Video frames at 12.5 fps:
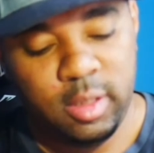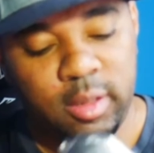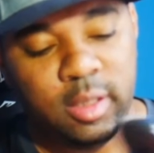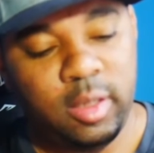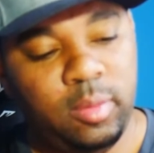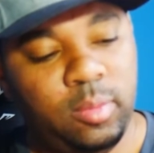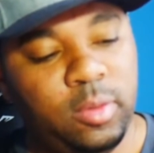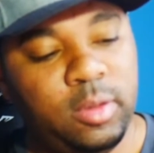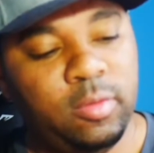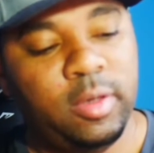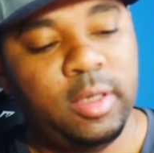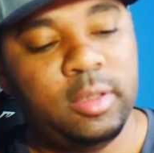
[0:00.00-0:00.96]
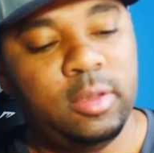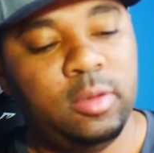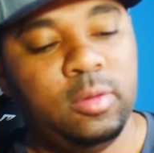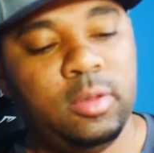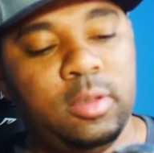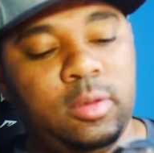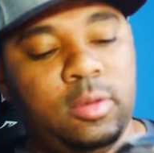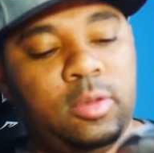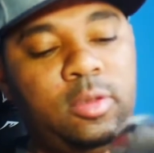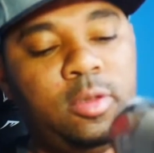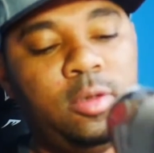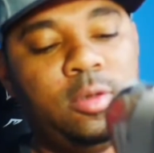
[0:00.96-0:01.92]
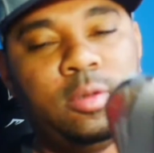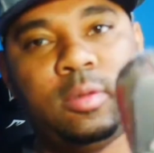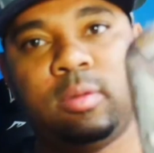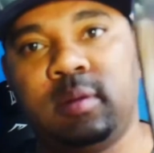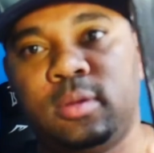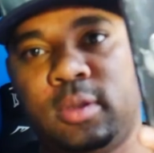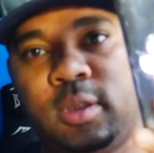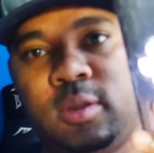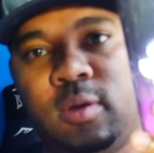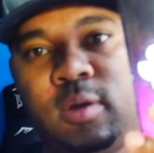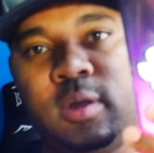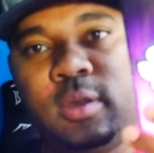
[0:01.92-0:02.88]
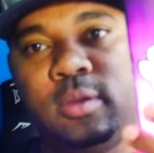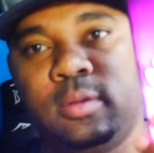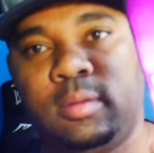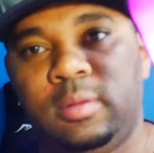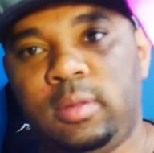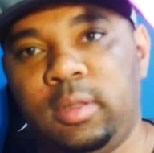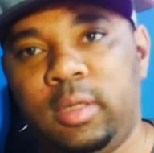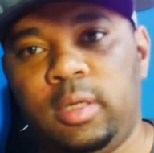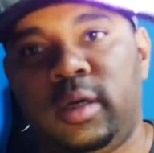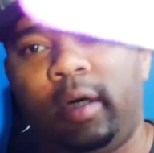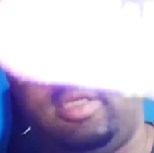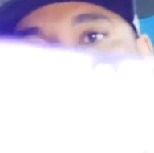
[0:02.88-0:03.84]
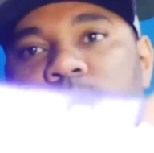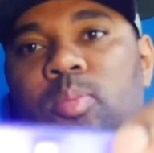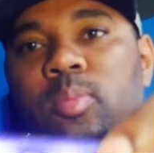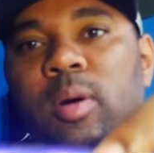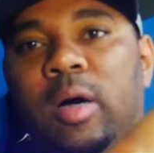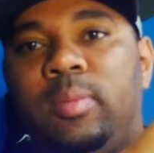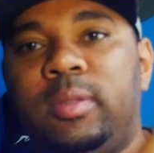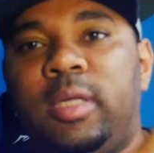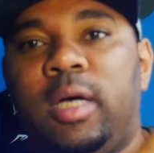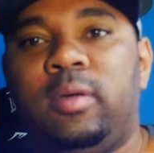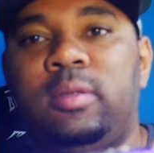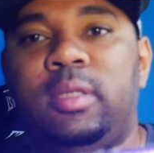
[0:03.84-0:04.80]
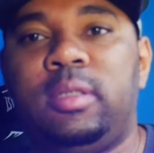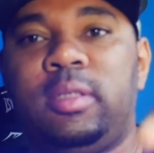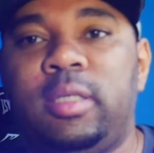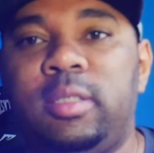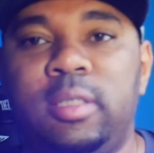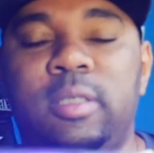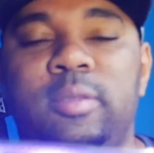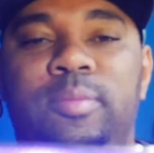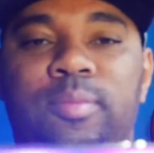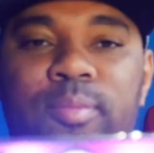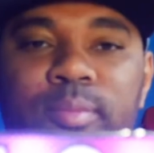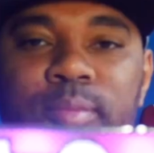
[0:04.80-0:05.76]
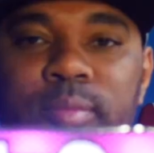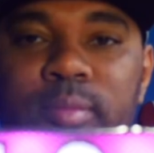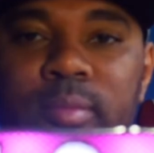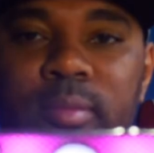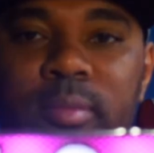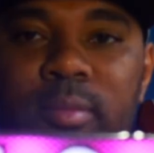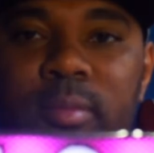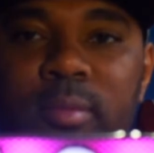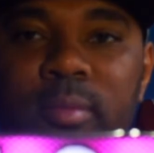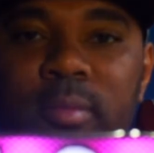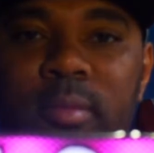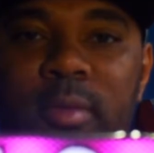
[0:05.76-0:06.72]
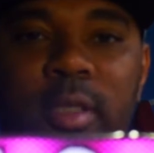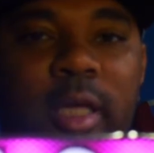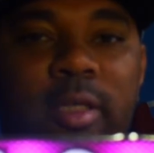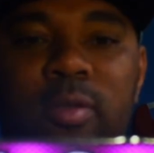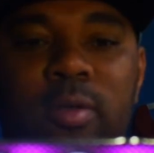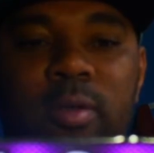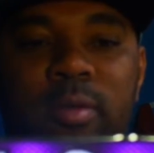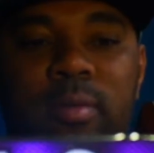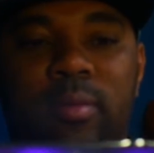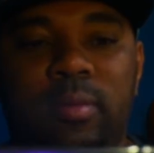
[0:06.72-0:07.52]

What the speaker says: Then when you're ready to use it, you just turn this on and you pop it down, and that's it. That's all.